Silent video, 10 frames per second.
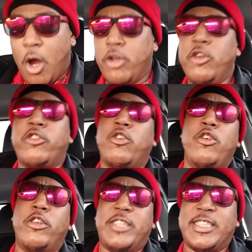Are you sure
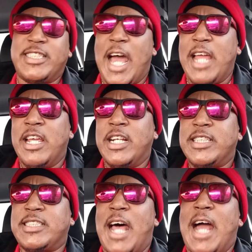you're just not
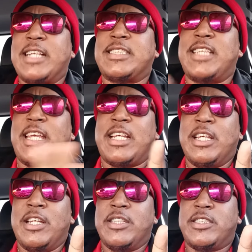toxic
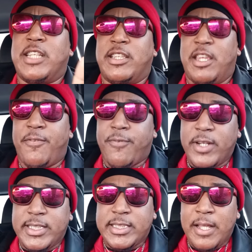to
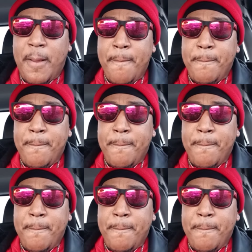difference?